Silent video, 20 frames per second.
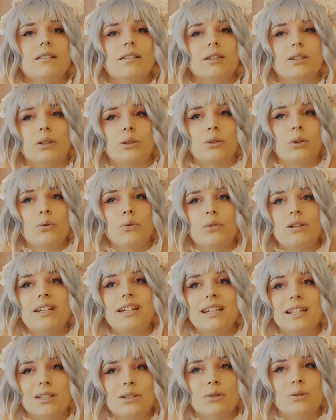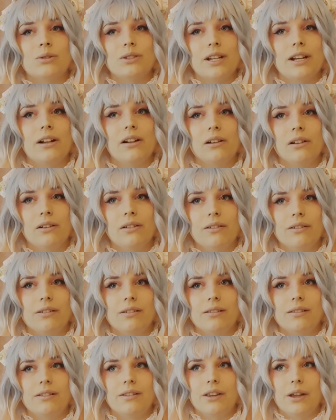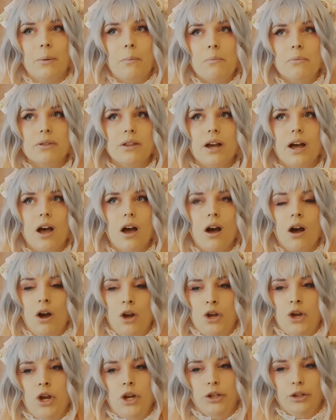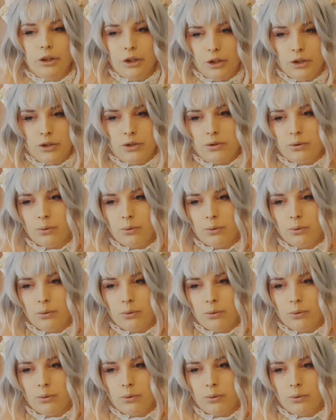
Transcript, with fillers: You don't need to tell them that I hate this